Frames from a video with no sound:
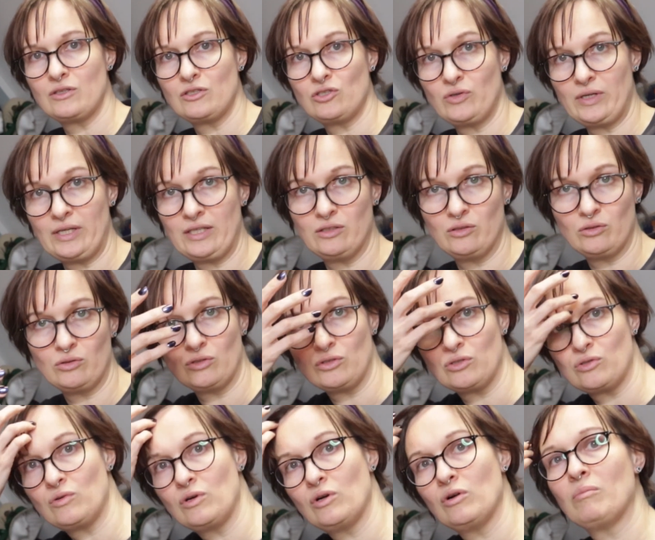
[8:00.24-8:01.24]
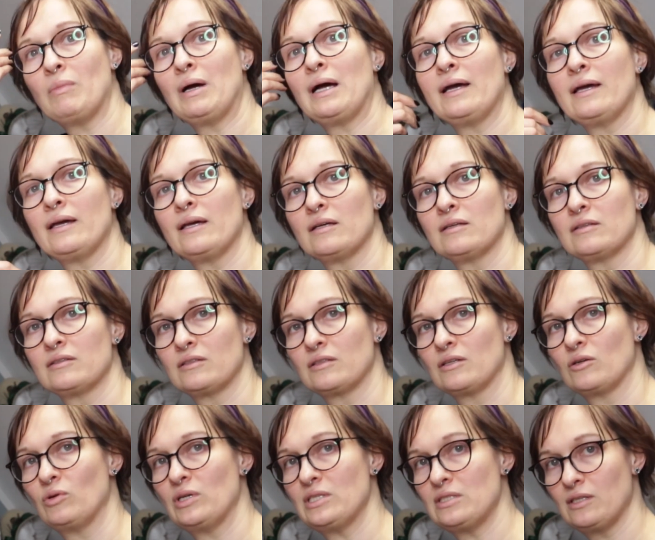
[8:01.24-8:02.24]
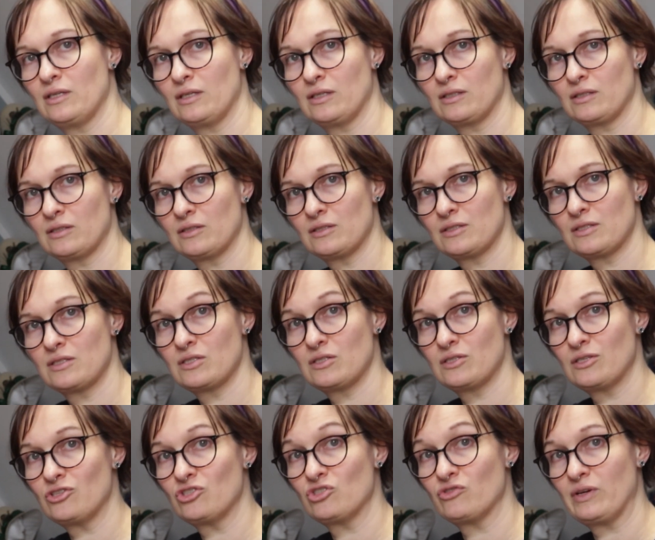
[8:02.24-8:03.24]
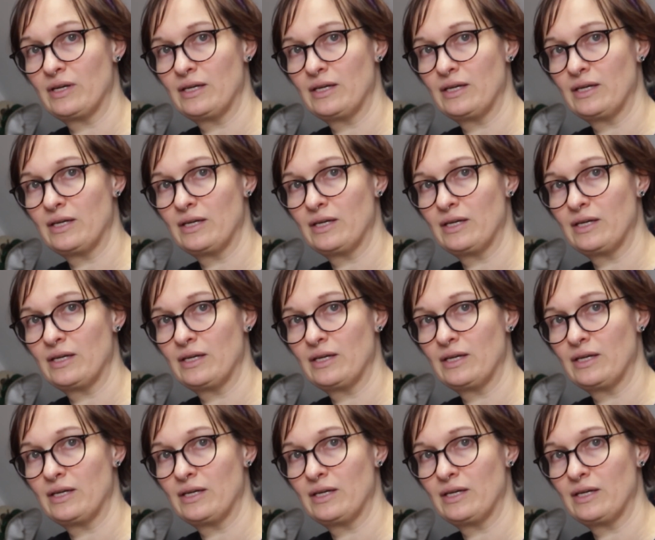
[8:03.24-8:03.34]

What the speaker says: Trying to control my resting stitch